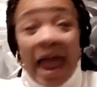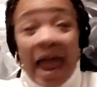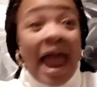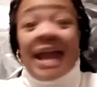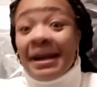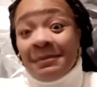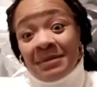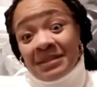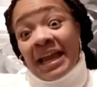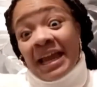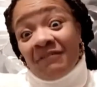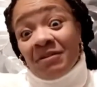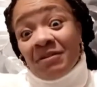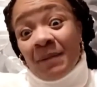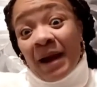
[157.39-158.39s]
And I'm gonna say
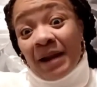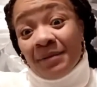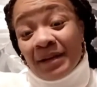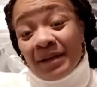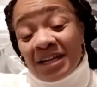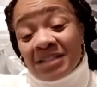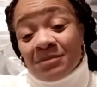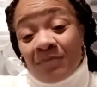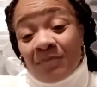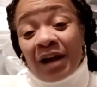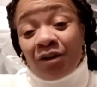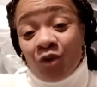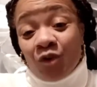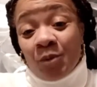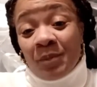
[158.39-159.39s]
everybody, because my
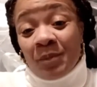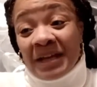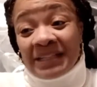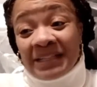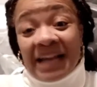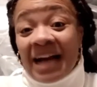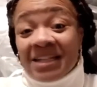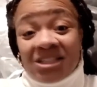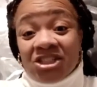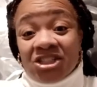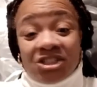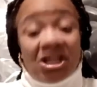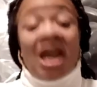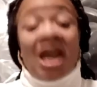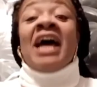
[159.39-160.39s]
group is not
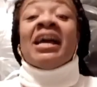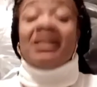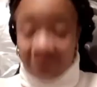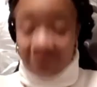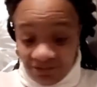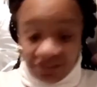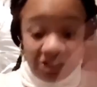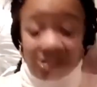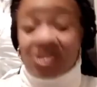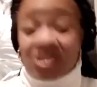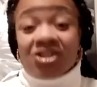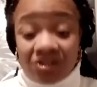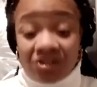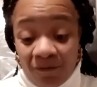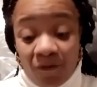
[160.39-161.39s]
just, just
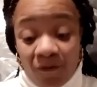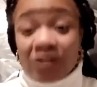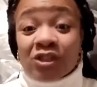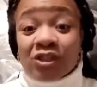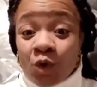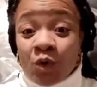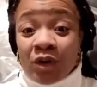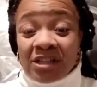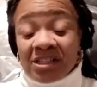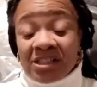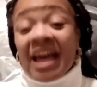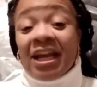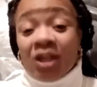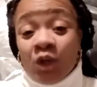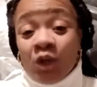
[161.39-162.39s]
for students
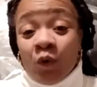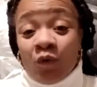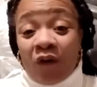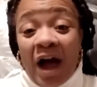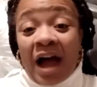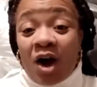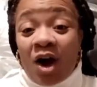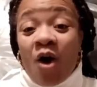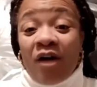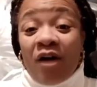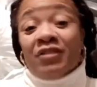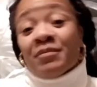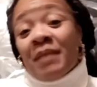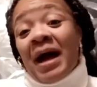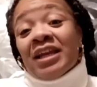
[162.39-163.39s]
and youth. I call
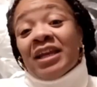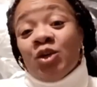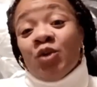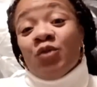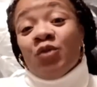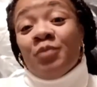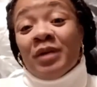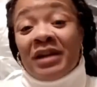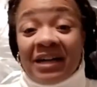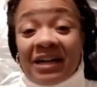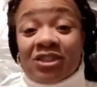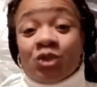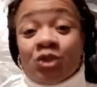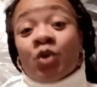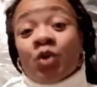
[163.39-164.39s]
everybody youth,
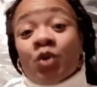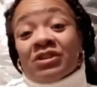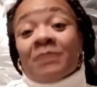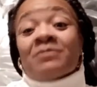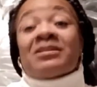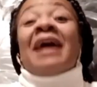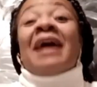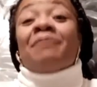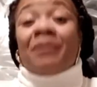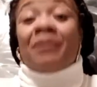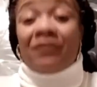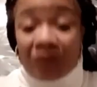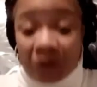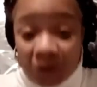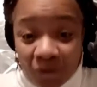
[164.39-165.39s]
because you are some type of
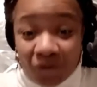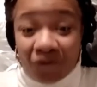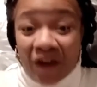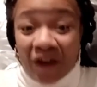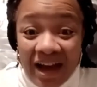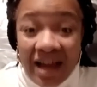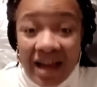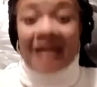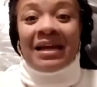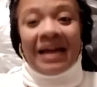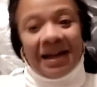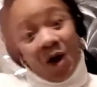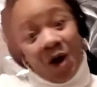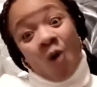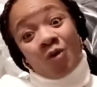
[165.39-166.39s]
youth.
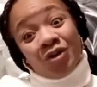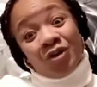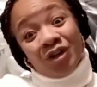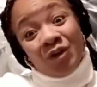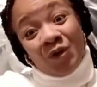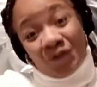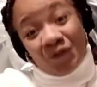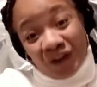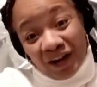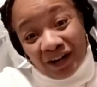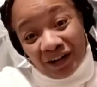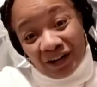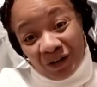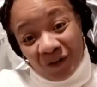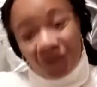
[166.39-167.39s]
Older youth, younger
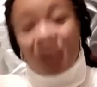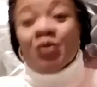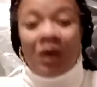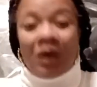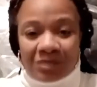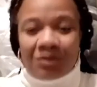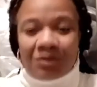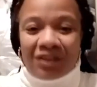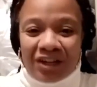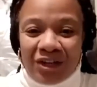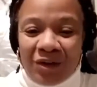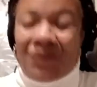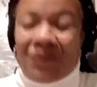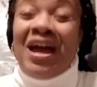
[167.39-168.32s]
youth, you once was a youth.